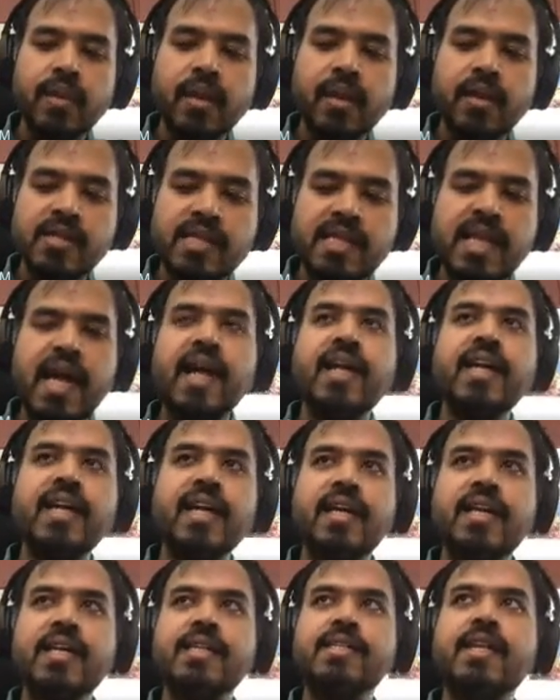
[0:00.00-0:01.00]
static
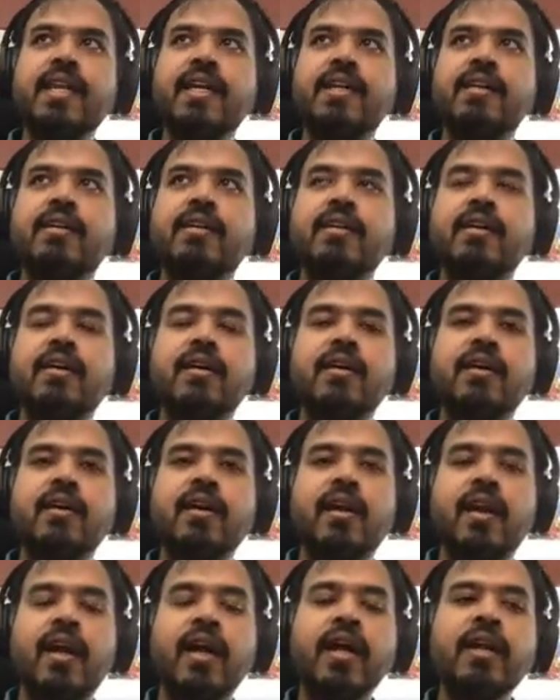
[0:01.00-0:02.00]
reasoning,
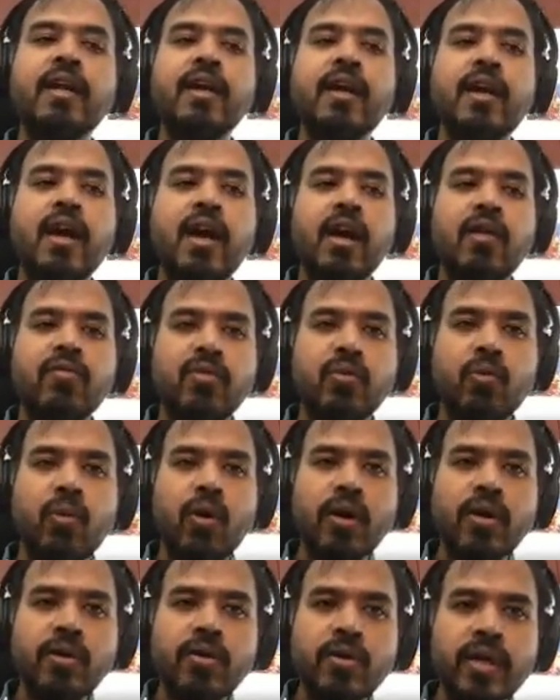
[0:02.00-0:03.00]
right? If you
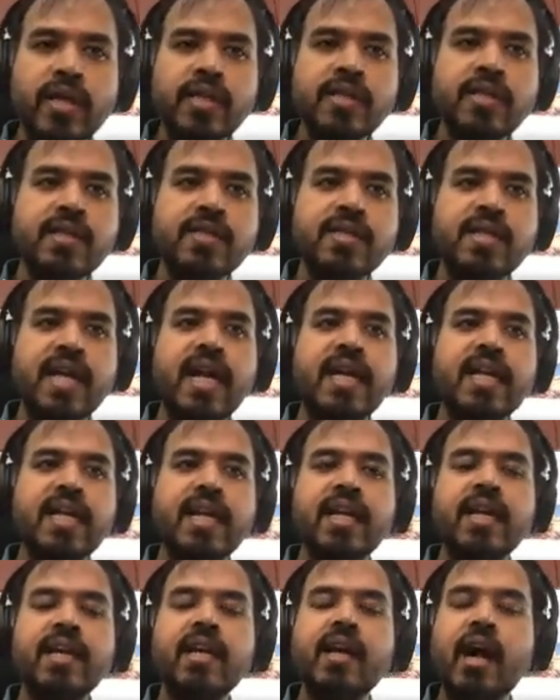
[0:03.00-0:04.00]
want to reason
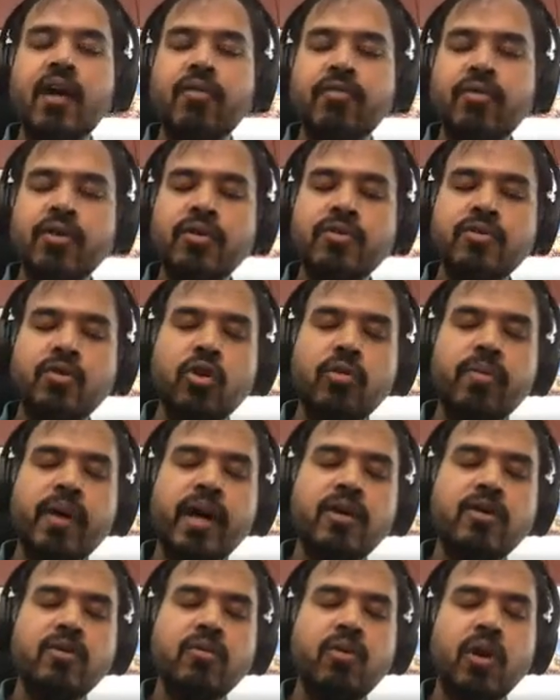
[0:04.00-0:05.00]
statically, of course, go
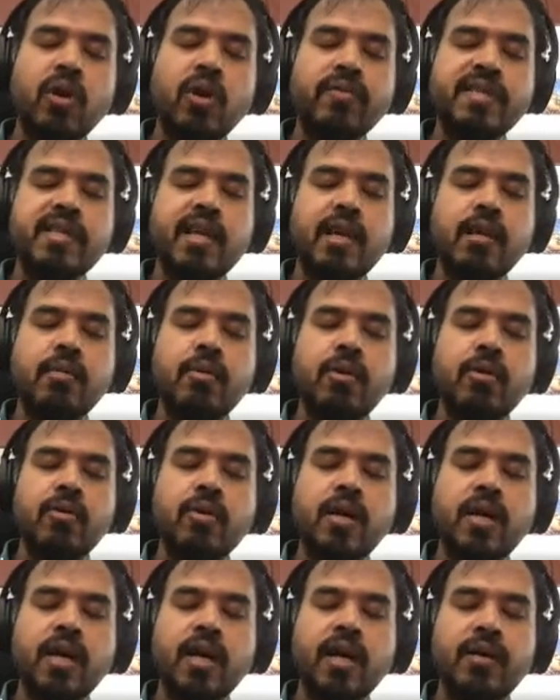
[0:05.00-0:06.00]
back to what we said
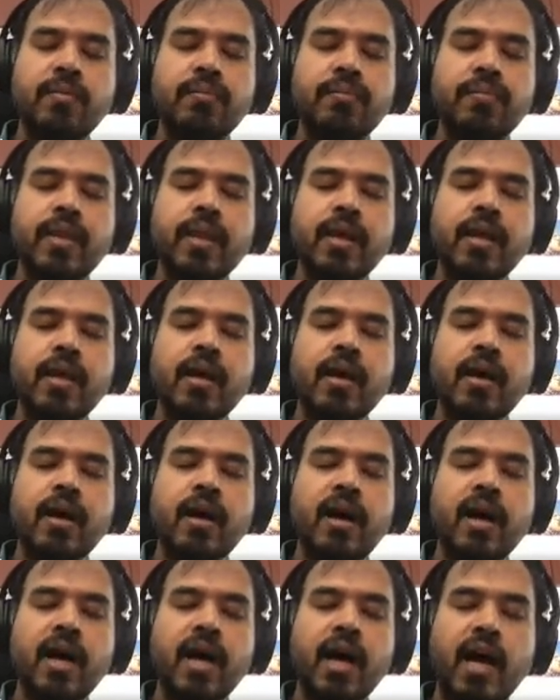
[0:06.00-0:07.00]
about
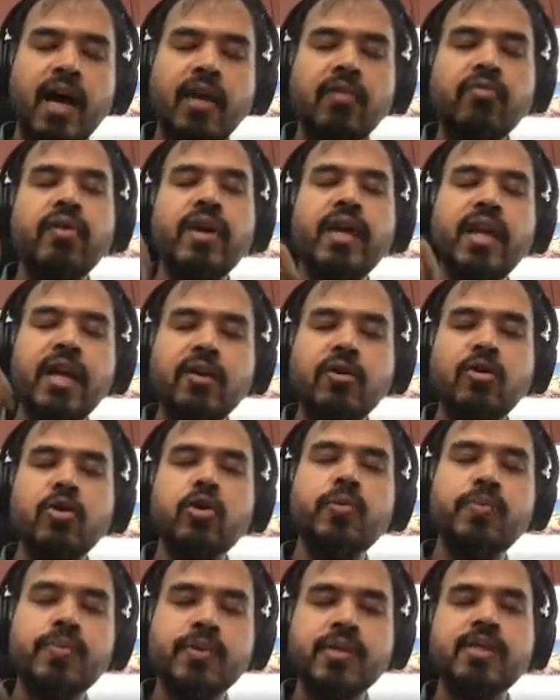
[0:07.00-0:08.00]
infinite
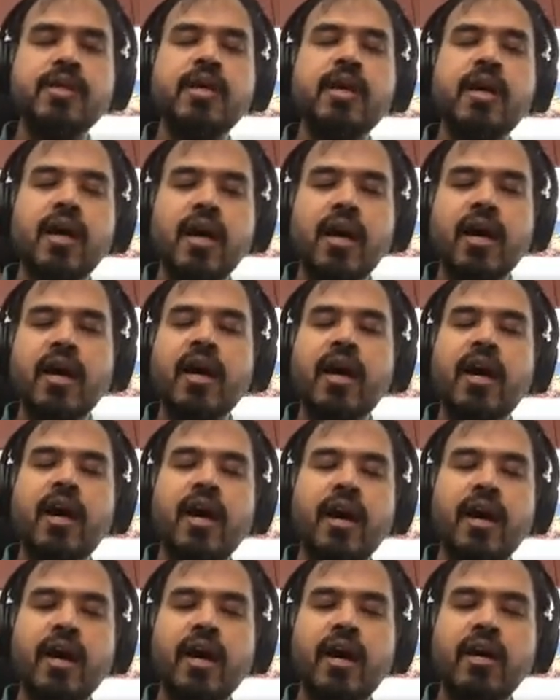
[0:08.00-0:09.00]
loops.
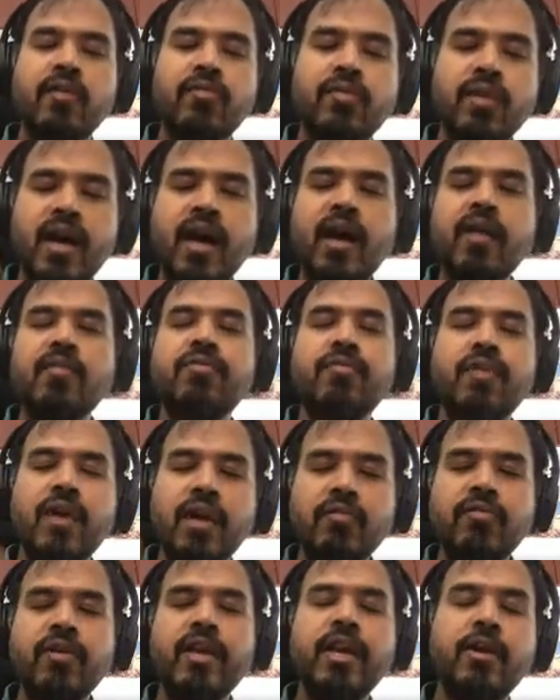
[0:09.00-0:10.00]
If you have
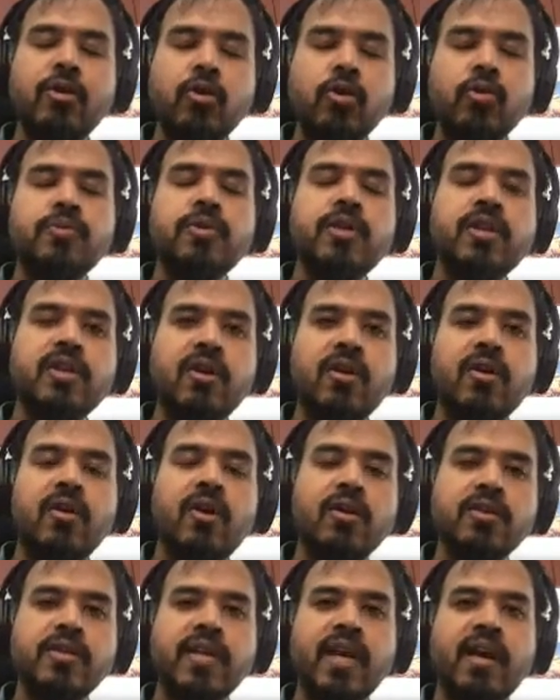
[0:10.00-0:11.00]
infinite loops in your
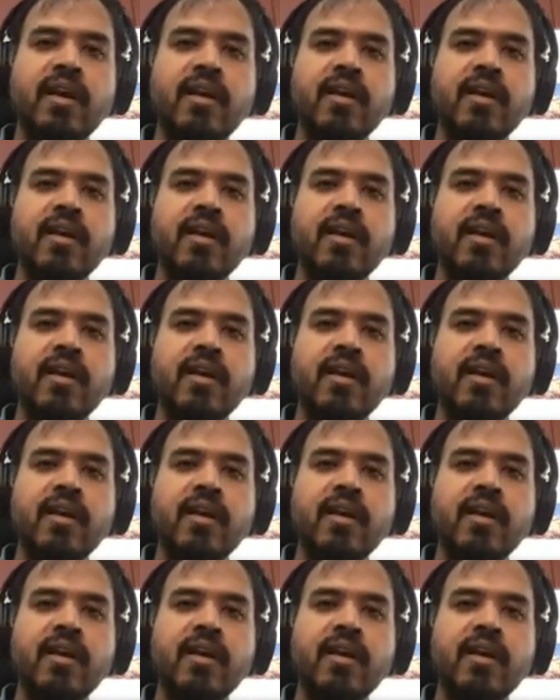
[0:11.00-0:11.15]
logic,